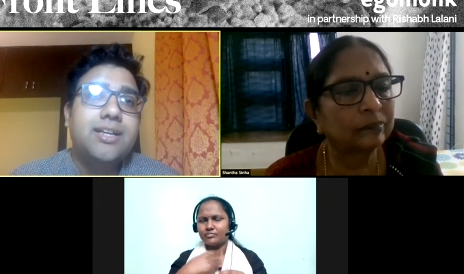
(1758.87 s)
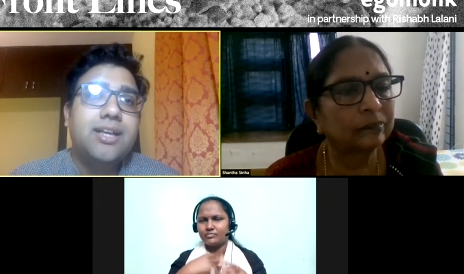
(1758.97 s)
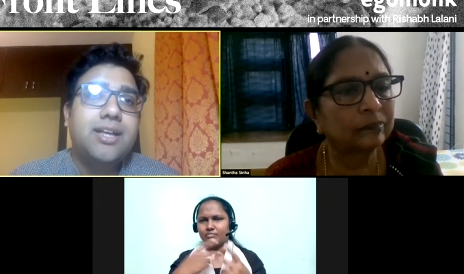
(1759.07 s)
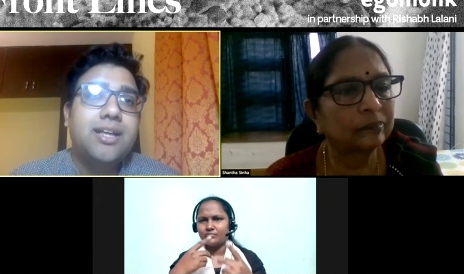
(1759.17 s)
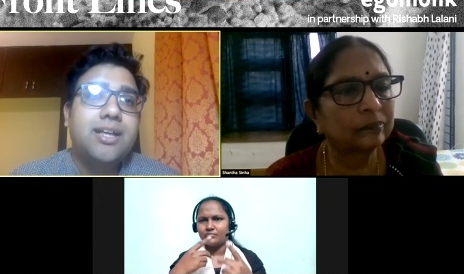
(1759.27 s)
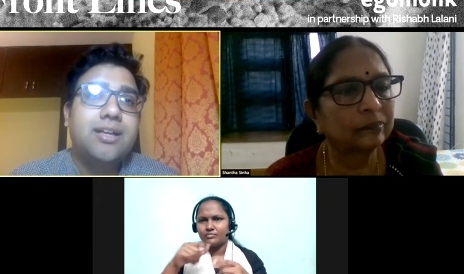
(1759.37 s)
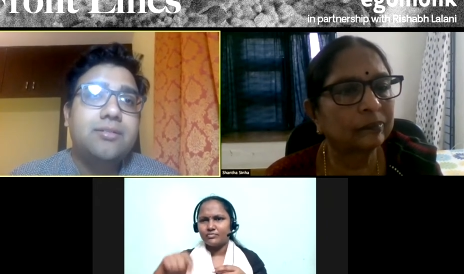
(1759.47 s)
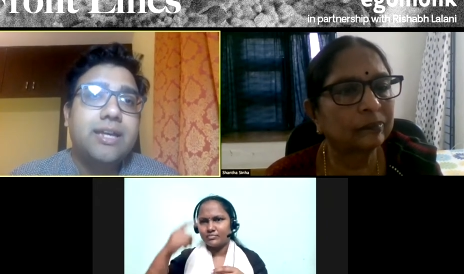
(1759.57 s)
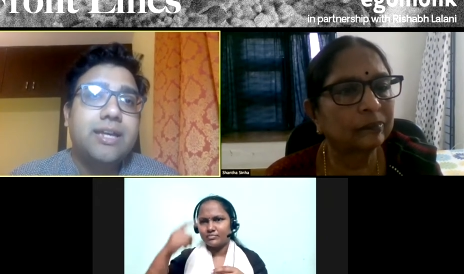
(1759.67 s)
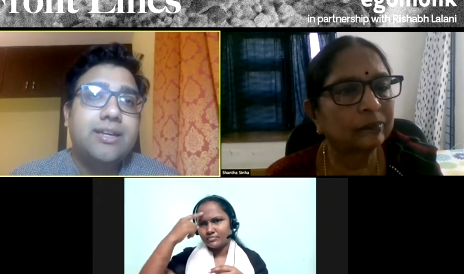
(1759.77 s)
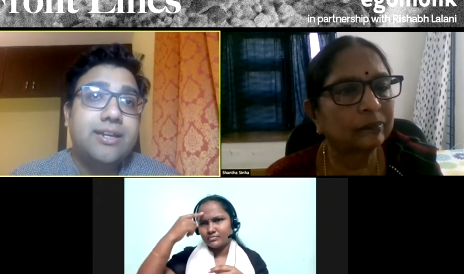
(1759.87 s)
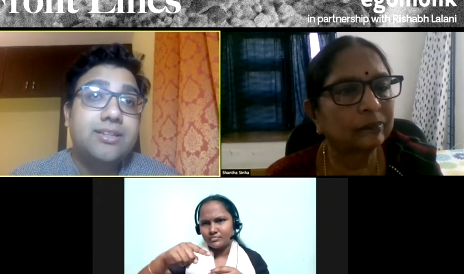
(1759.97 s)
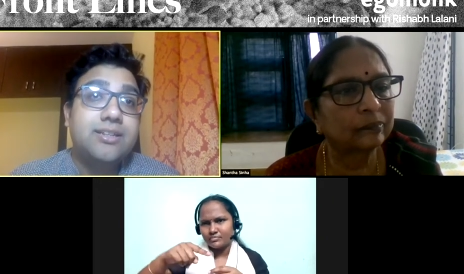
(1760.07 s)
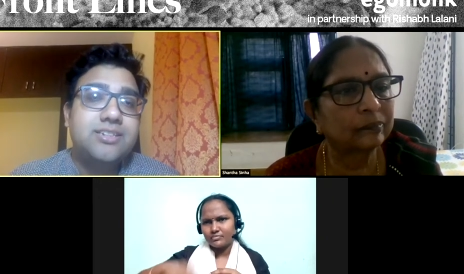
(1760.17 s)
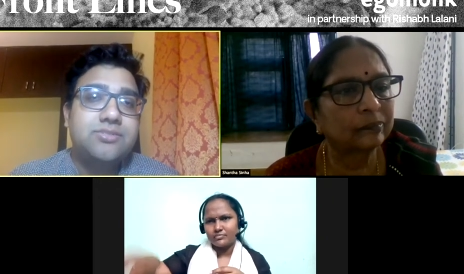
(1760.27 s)
Speaker 1: and the Chief
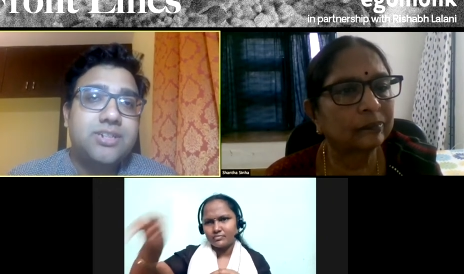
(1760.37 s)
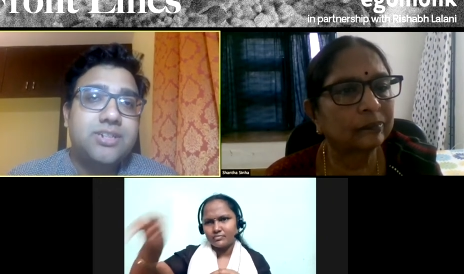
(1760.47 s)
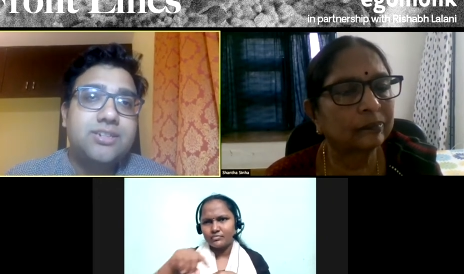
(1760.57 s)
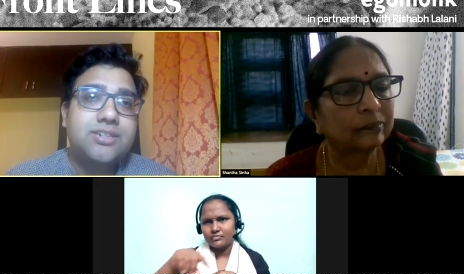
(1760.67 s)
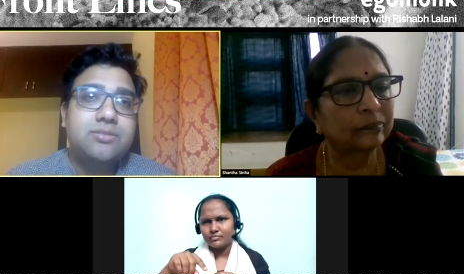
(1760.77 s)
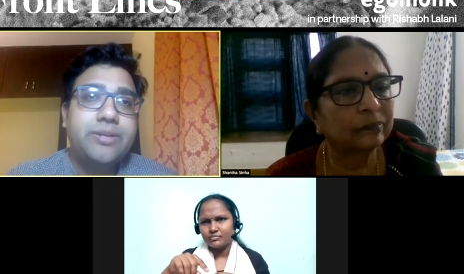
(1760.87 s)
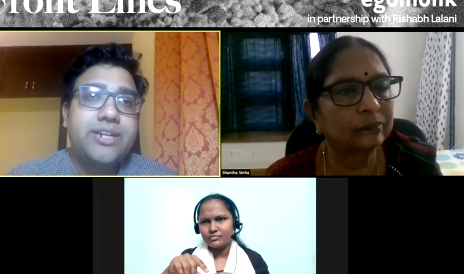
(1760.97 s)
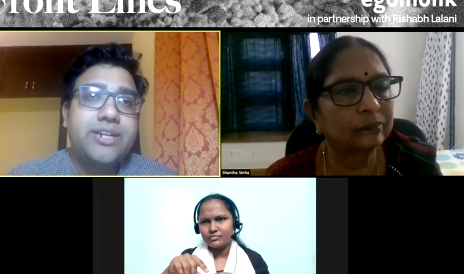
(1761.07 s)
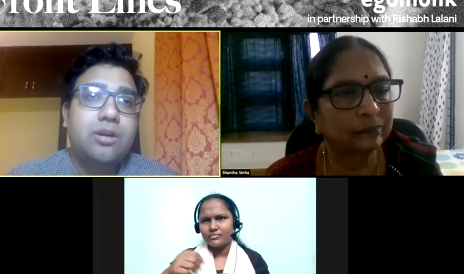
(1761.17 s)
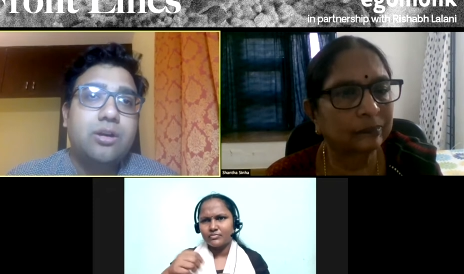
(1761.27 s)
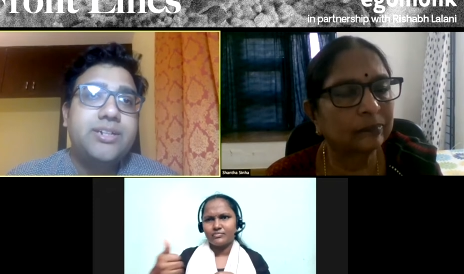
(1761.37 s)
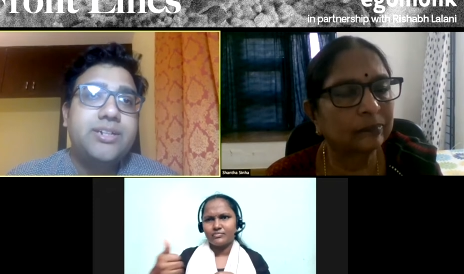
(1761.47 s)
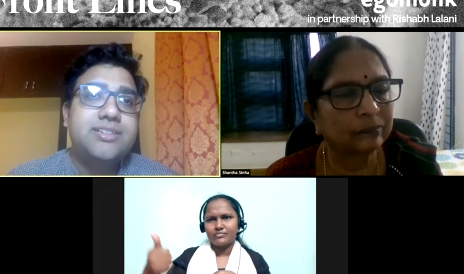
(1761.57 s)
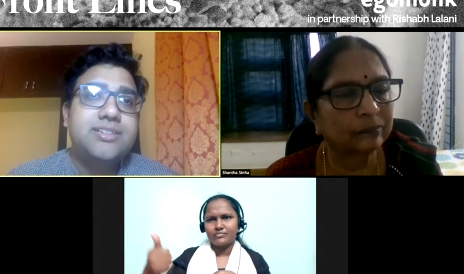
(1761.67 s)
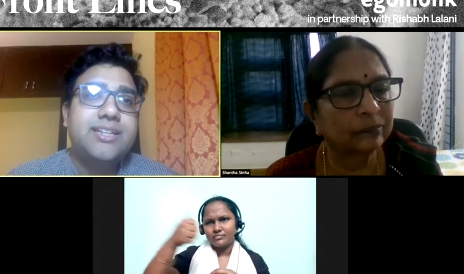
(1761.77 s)
Justice made a comment saying that
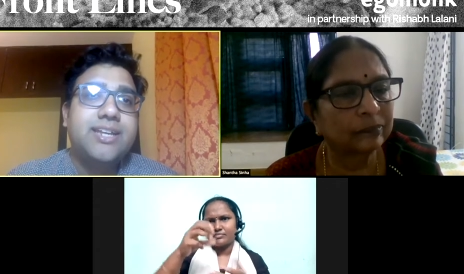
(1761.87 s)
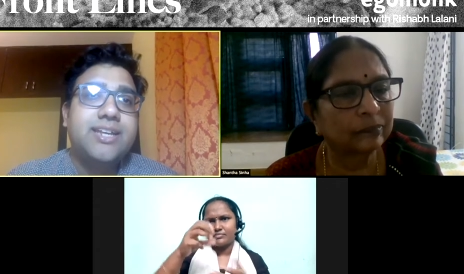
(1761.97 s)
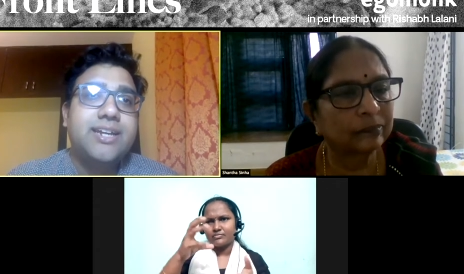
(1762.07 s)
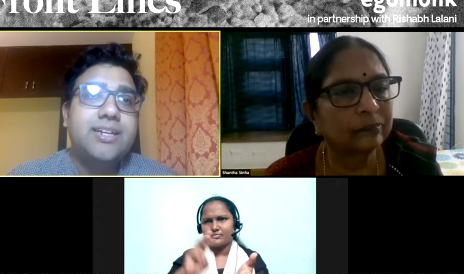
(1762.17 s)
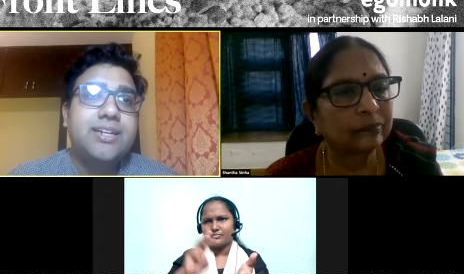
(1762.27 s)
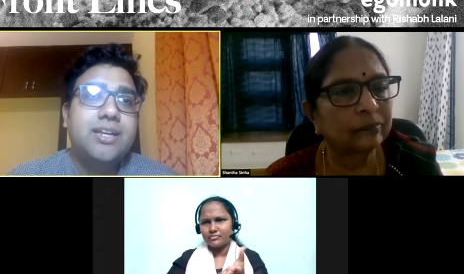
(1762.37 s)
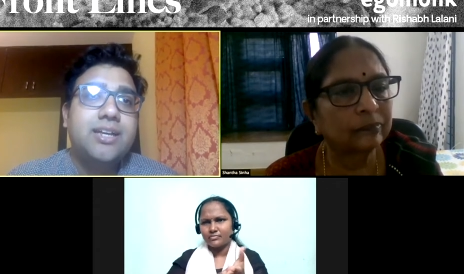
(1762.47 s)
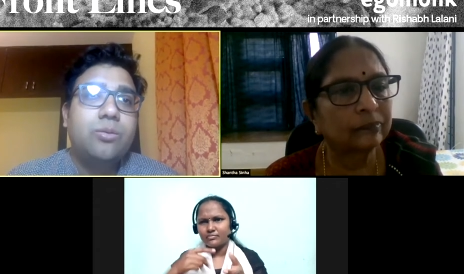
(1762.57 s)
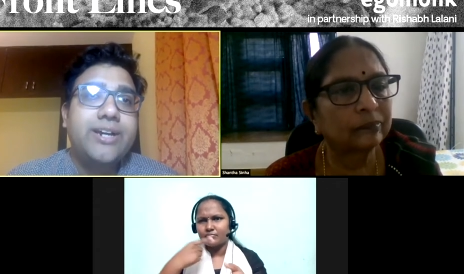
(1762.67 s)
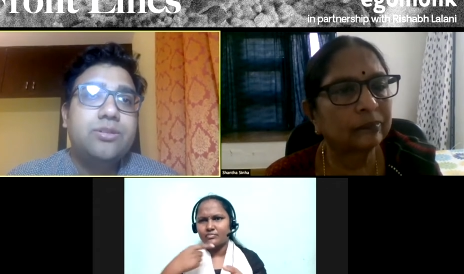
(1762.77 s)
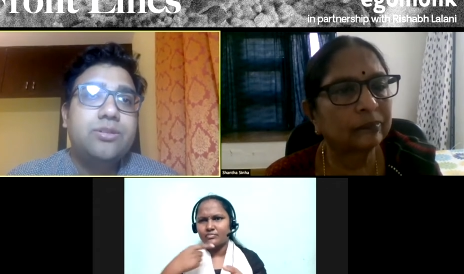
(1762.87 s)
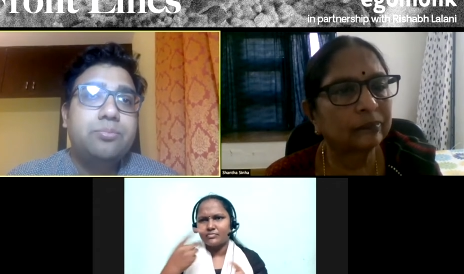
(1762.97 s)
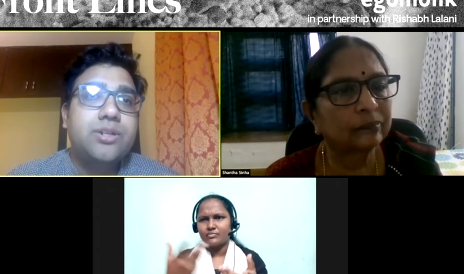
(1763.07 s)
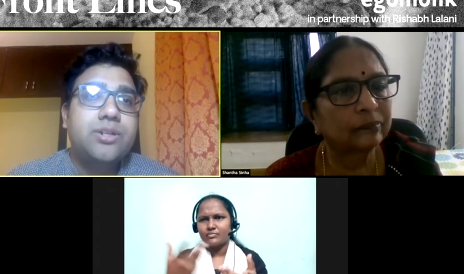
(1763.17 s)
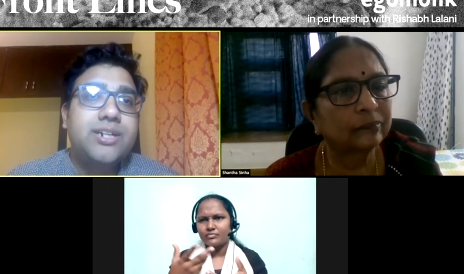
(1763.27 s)
why do the poor need
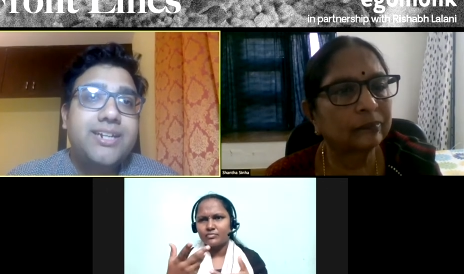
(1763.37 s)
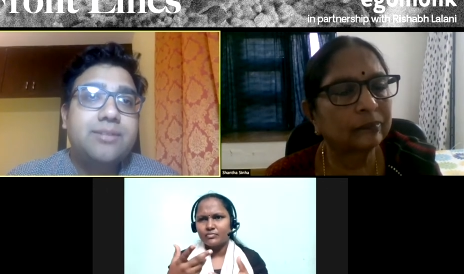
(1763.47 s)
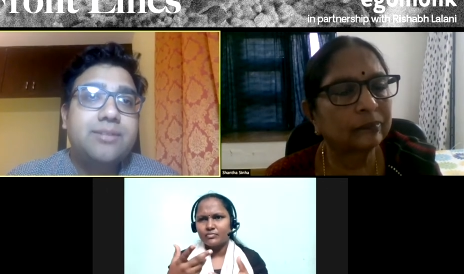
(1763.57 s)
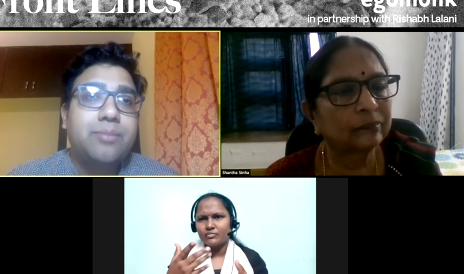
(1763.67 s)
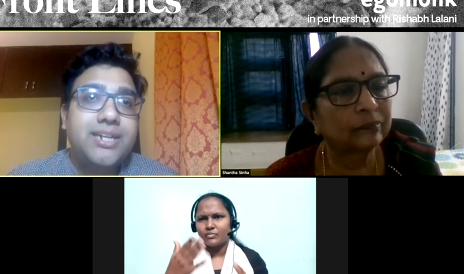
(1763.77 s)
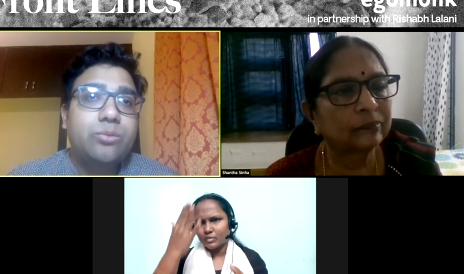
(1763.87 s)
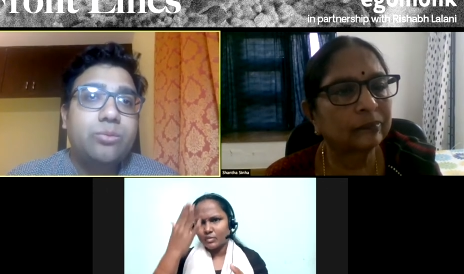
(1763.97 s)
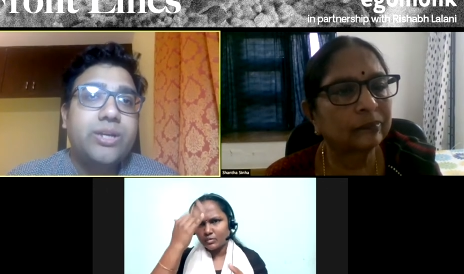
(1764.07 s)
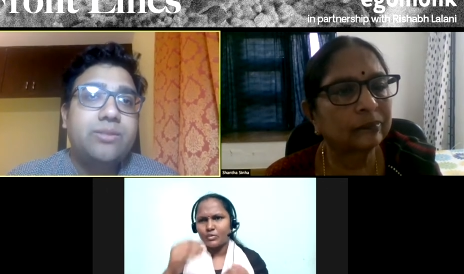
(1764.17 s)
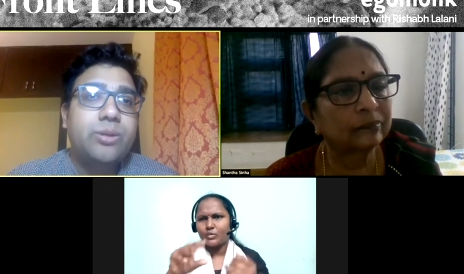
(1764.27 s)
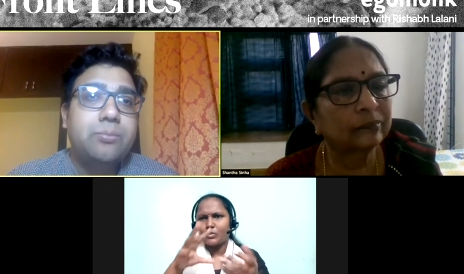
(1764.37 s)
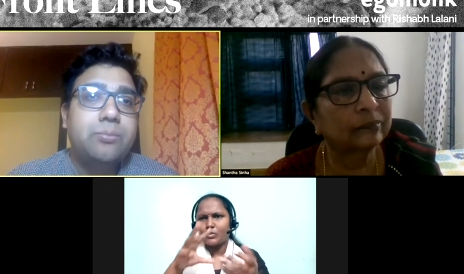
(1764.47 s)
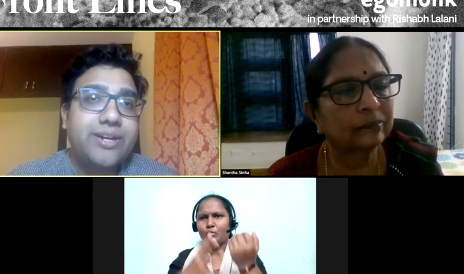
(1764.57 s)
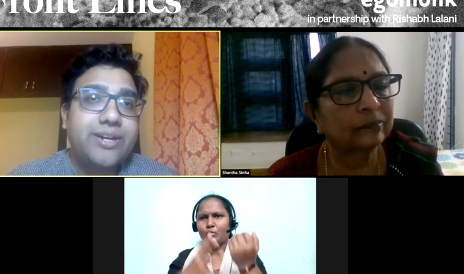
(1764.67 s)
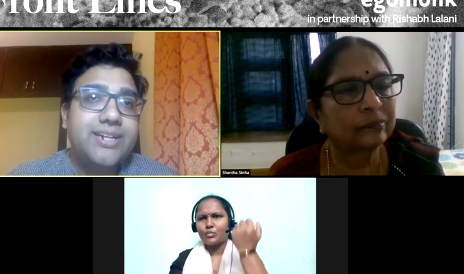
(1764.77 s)
money when we are providing them
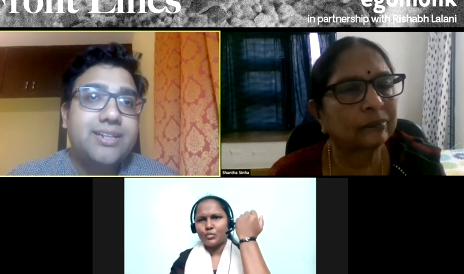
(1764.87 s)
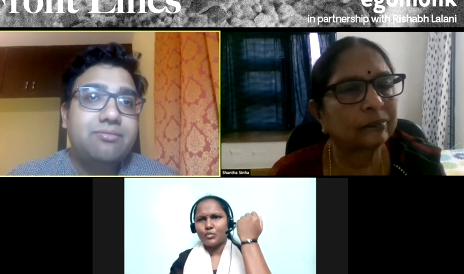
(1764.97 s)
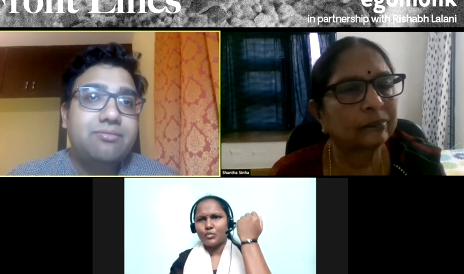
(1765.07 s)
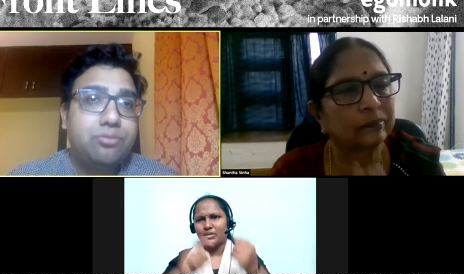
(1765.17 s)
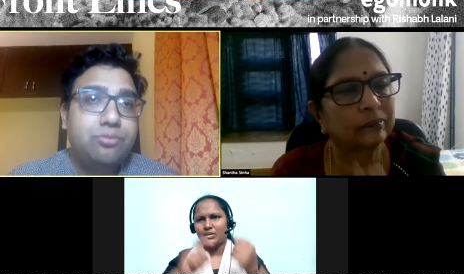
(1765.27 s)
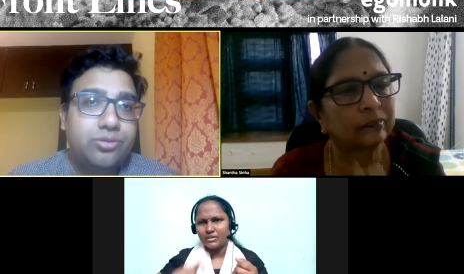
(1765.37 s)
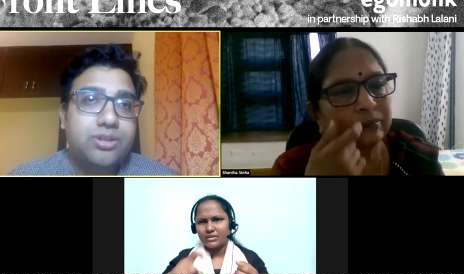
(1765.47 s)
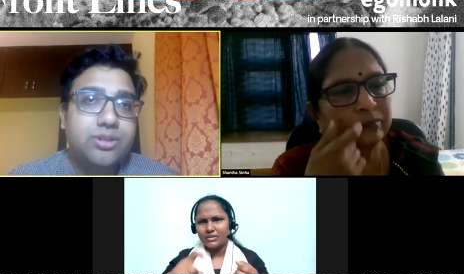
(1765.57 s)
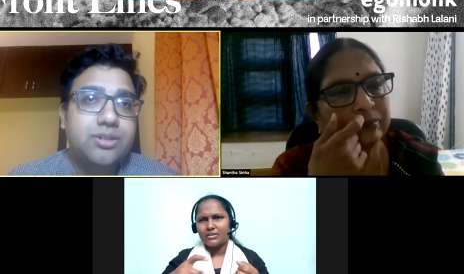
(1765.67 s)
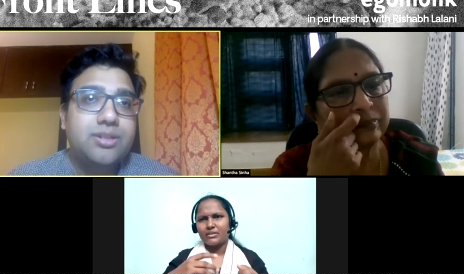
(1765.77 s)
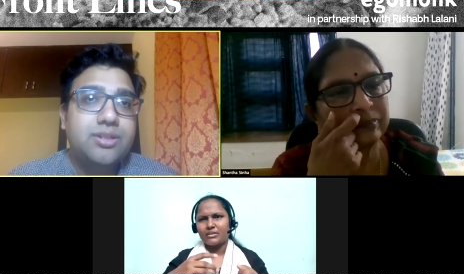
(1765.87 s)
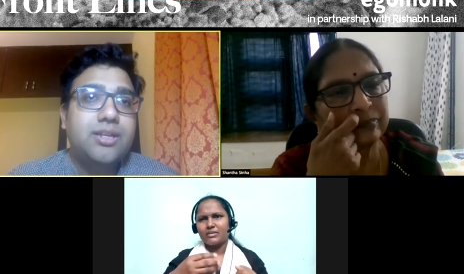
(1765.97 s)
food? Uh,